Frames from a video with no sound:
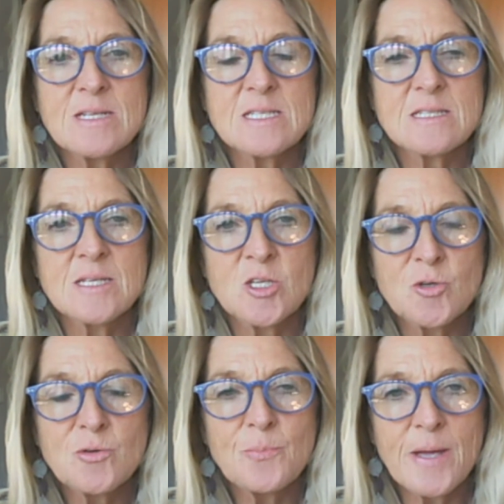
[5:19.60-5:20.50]
you
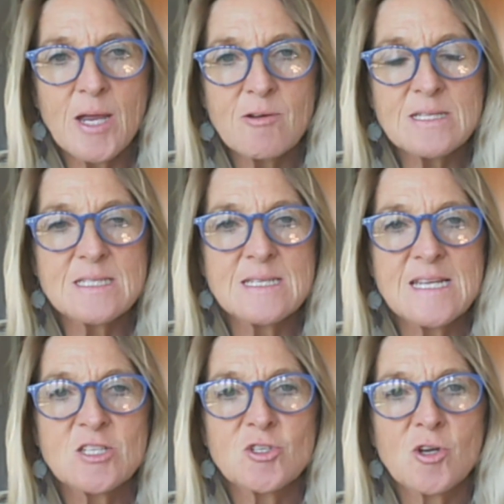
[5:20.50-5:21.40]
parents need to
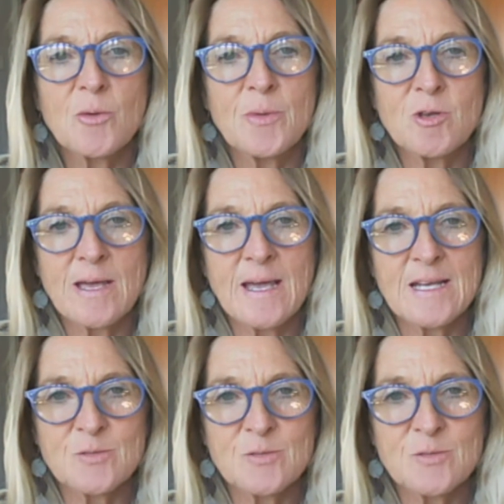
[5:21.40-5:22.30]
communicate
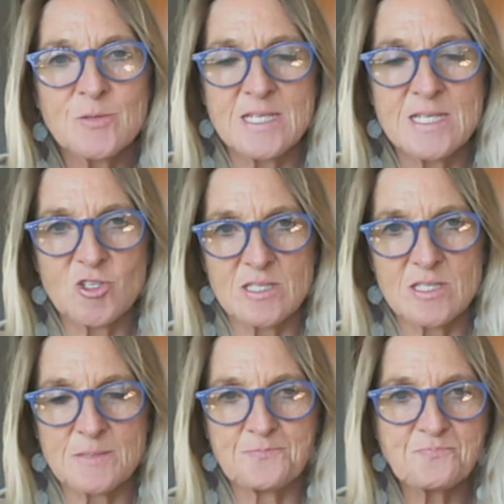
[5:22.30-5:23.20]
with
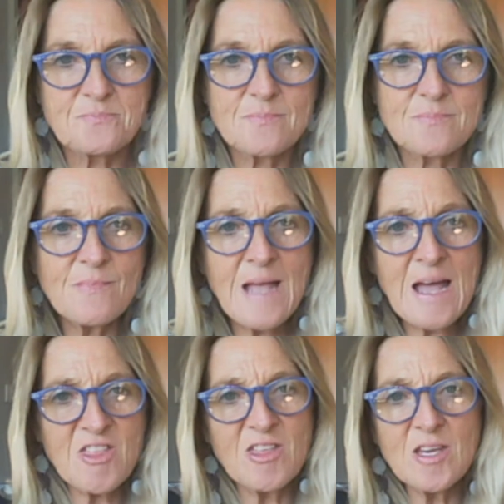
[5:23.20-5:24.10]
teachers.
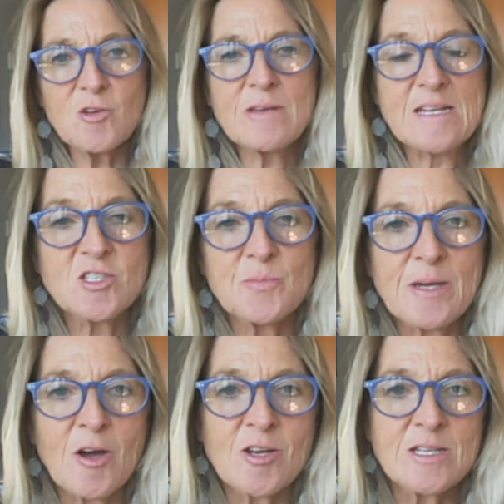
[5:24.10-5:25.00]
I think you need to
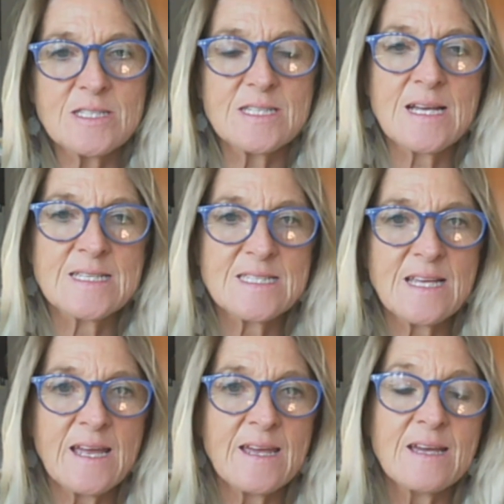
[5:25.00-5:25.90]
be honest and
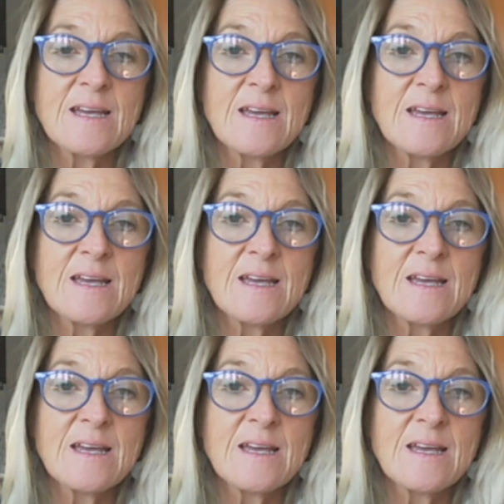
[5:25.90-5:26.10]
say,